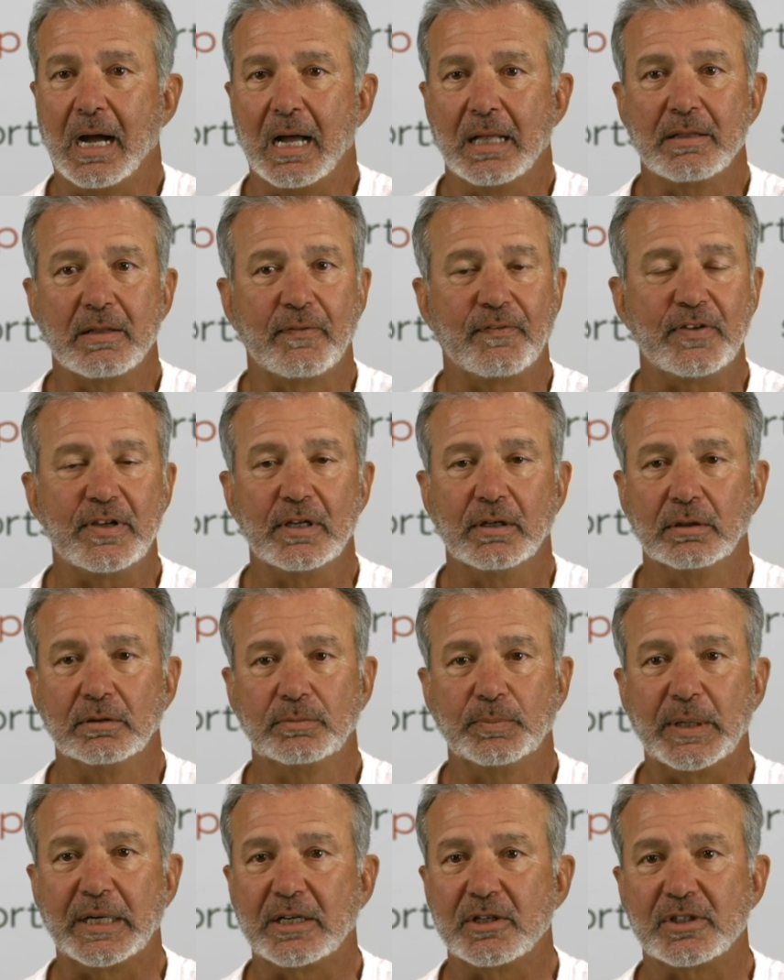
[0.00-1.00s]
on the
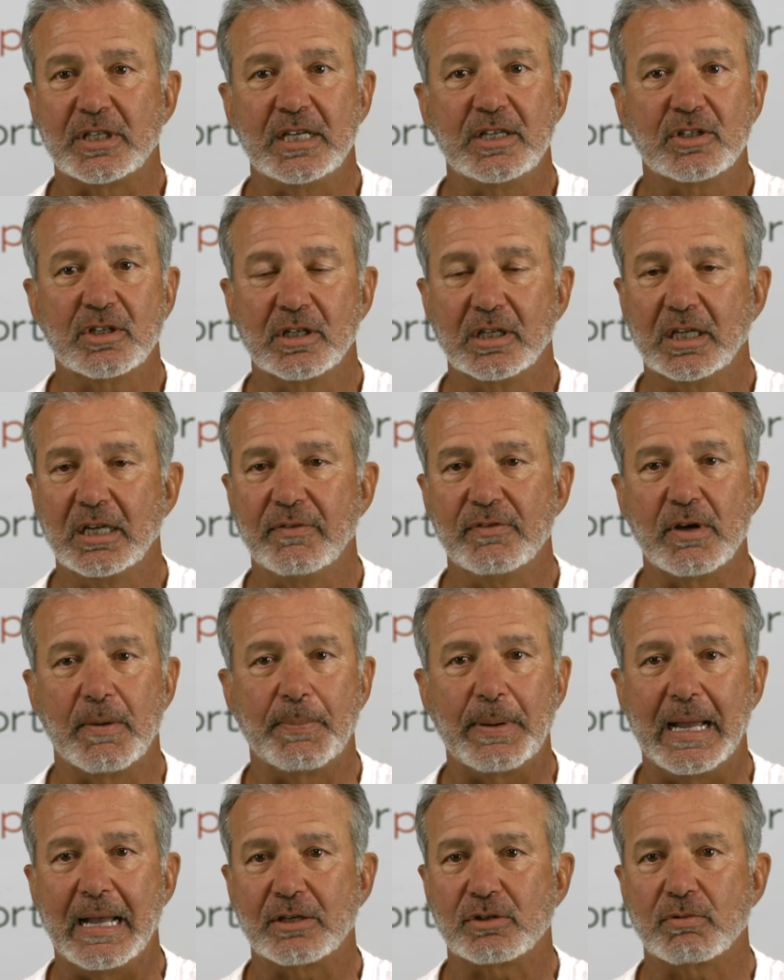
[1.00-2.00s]
field because he's going to give you a
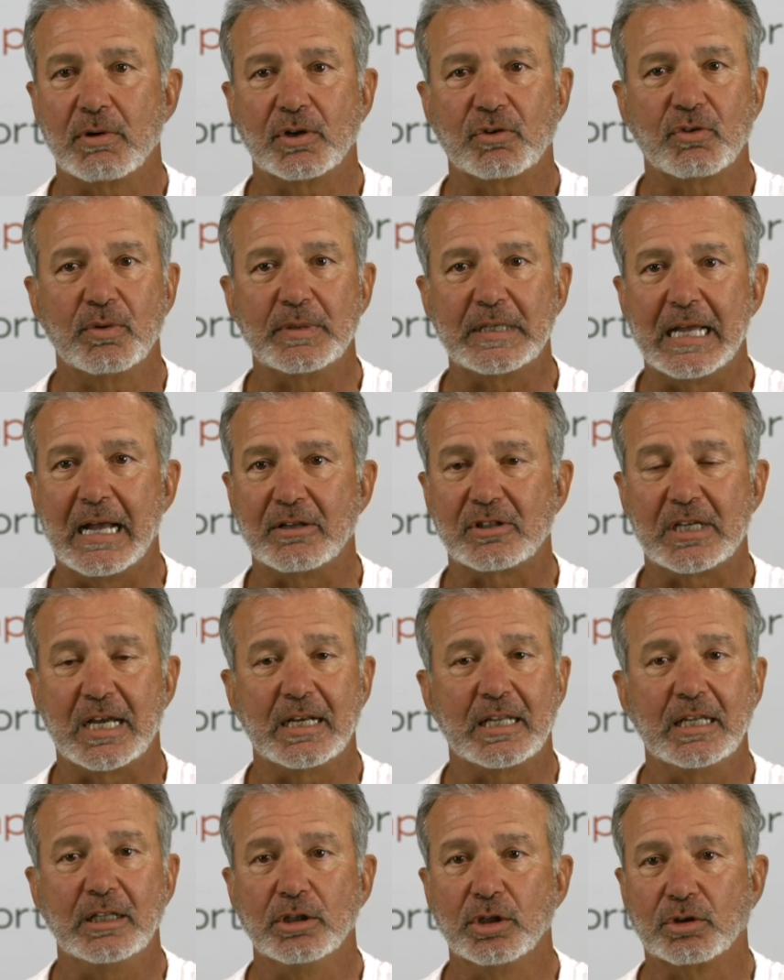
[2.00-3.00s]
pass rush from the
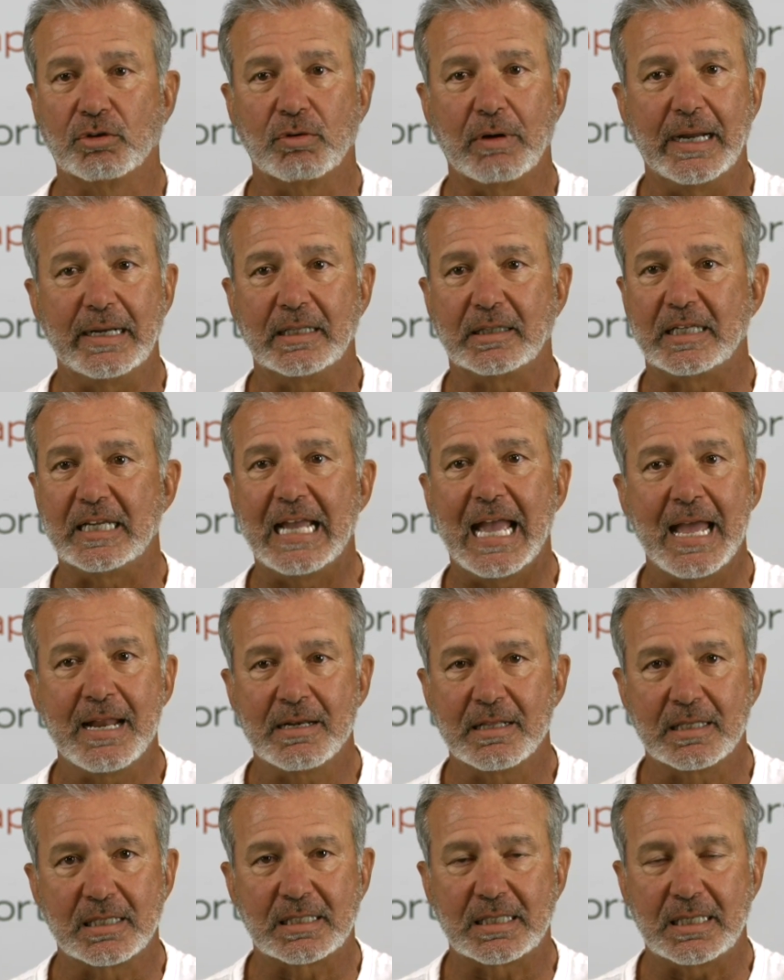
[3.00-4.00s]
outside. He looked great at the
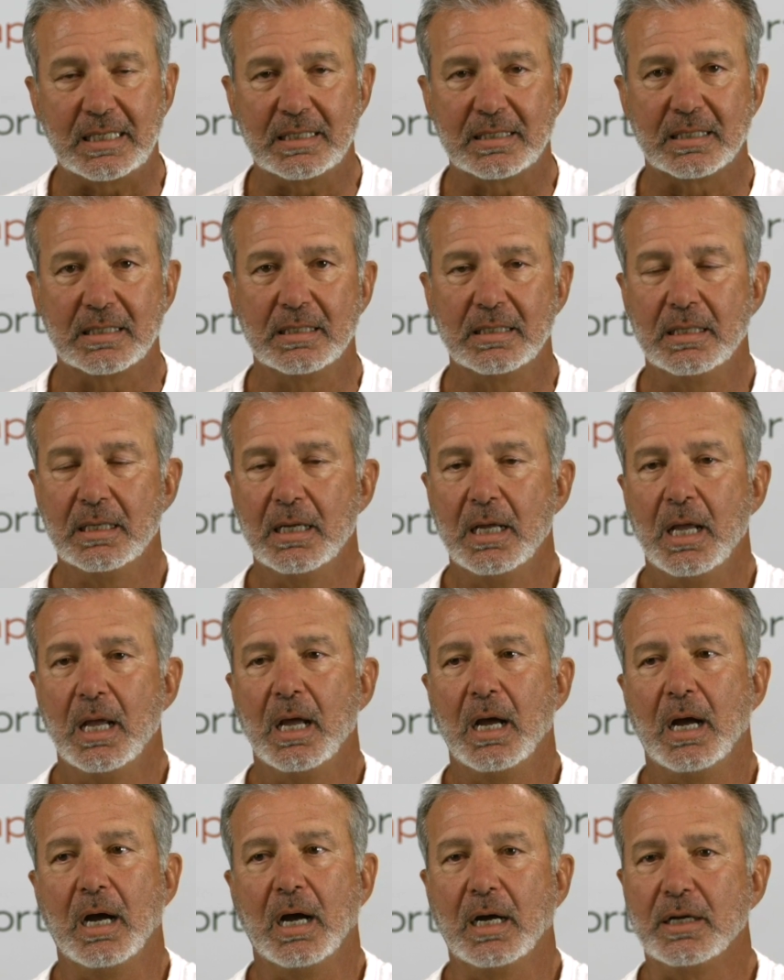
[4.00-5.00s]
end of the season.
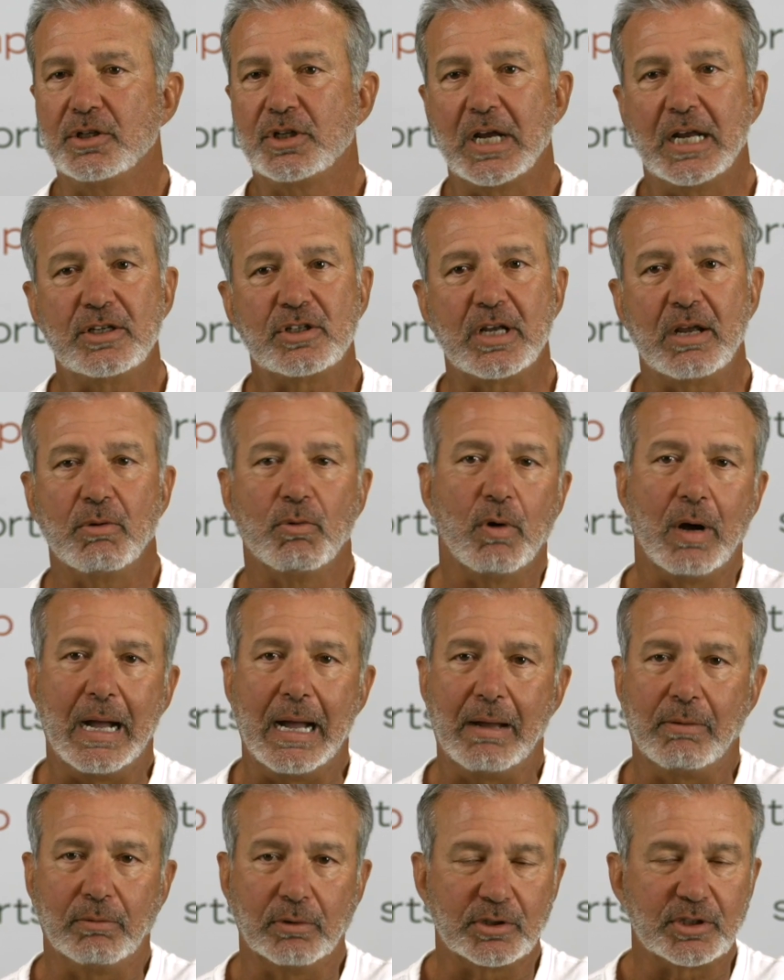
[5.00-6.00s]
J.J.
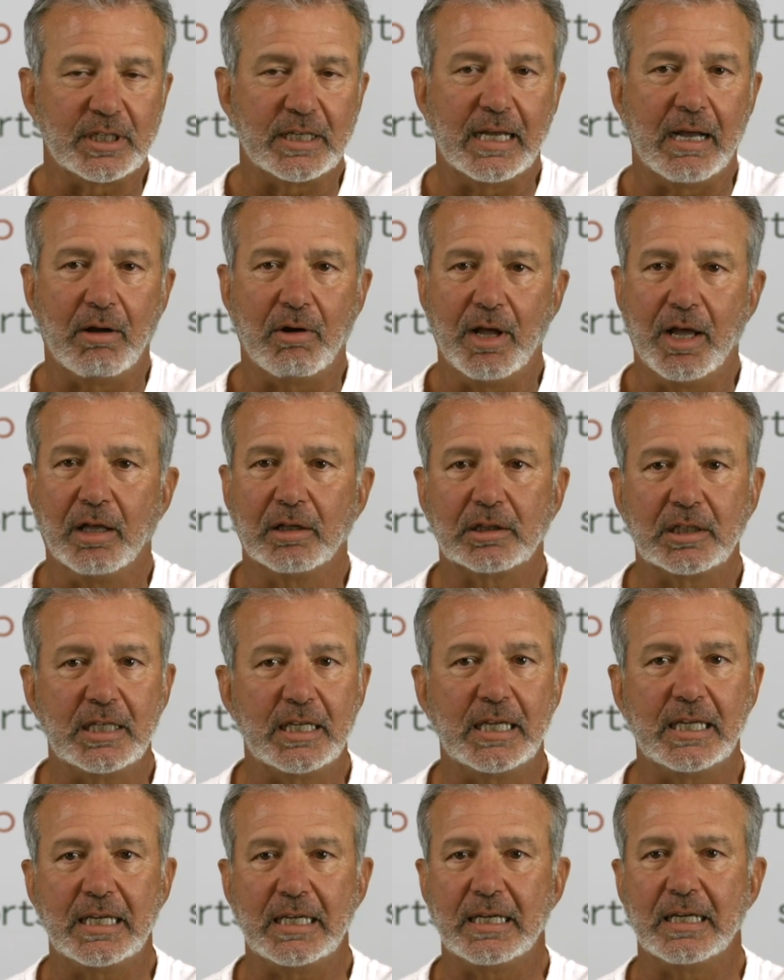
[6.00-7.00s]
Watt, we'll see how
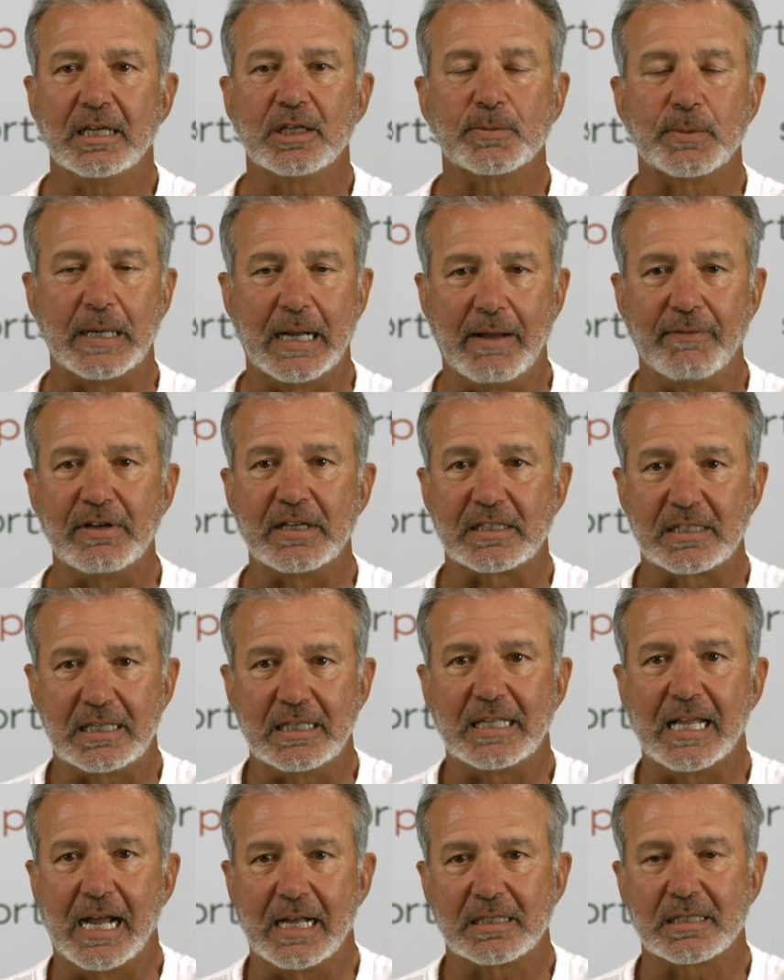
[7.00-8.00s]
healthy he is, but obviously
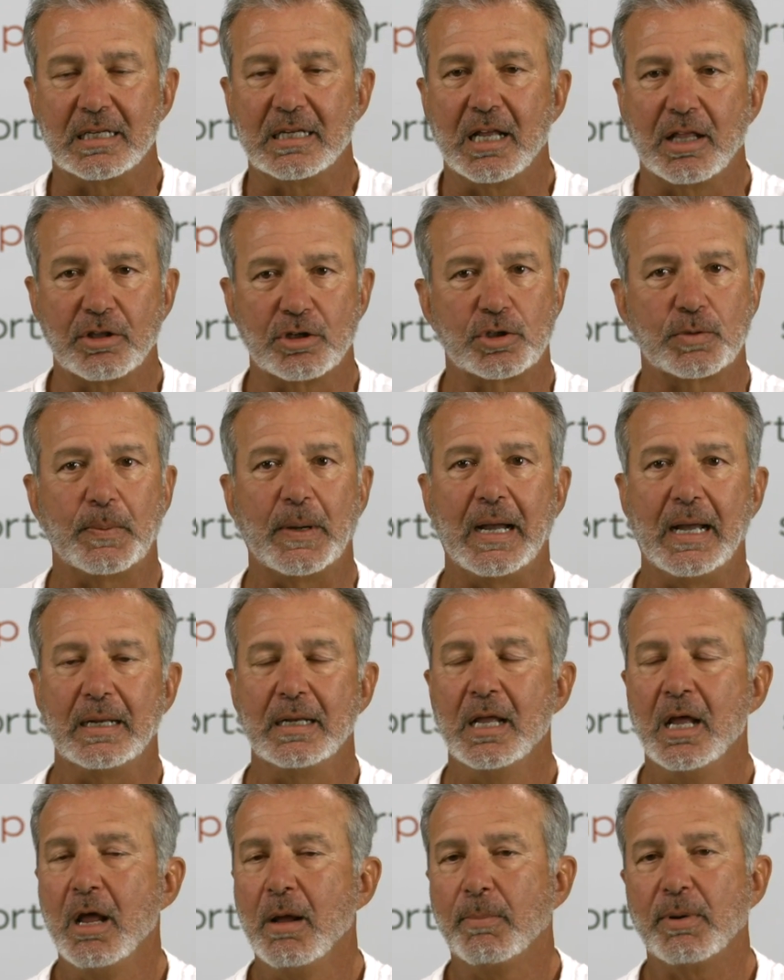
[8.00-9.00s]
that's another spot.
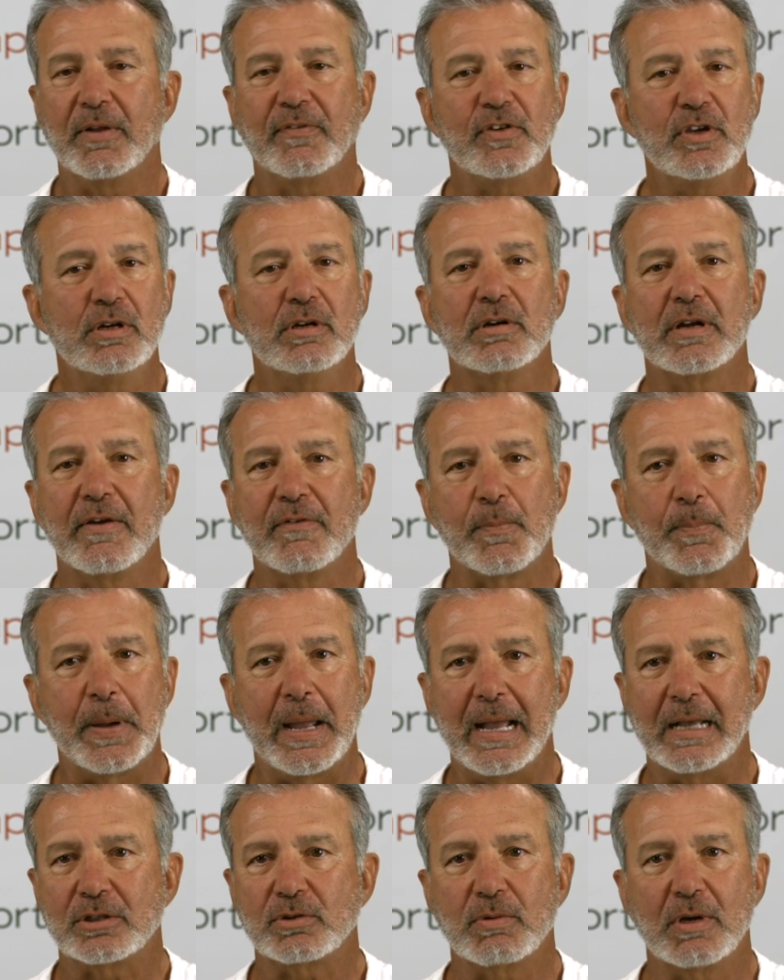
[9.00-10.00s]
But if you don't have a
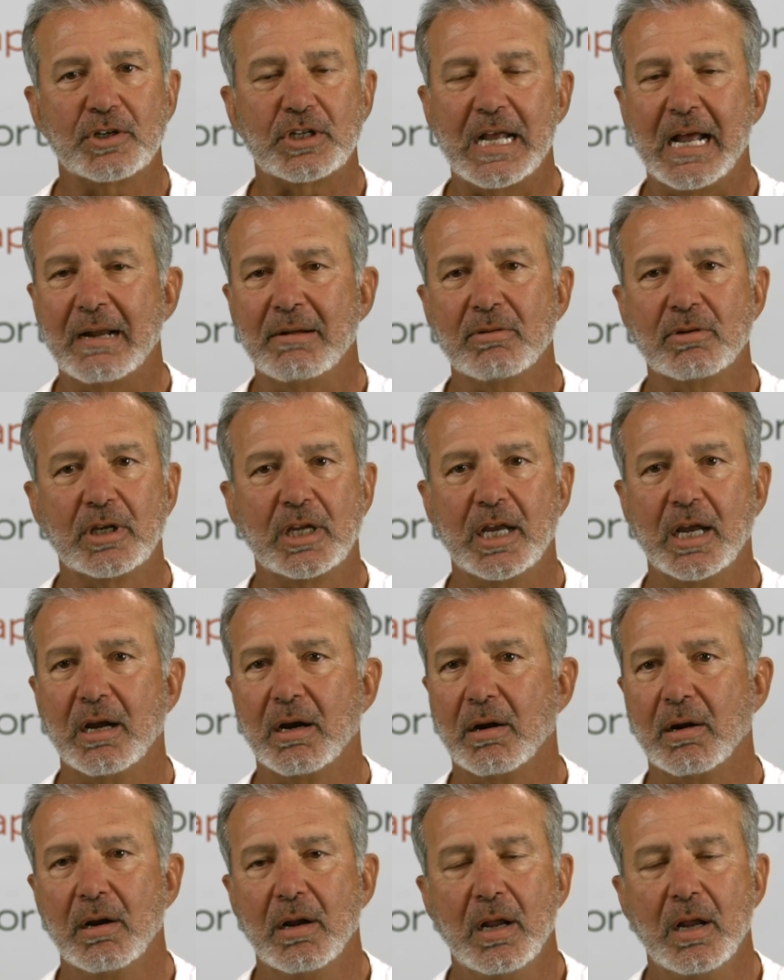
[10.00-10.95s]
pass rush, I don't care